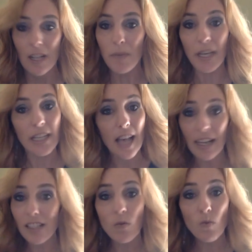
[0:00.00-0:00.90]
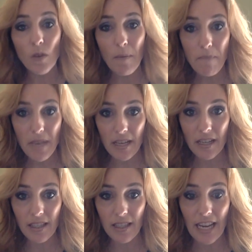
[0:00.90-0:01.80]
because I don't want to
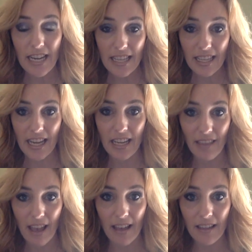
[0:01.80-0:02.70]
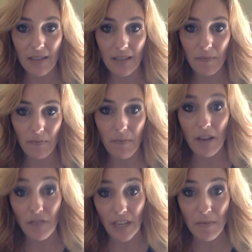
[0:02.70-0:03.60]
miss anything that my
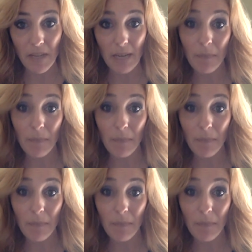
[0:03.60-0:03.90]
family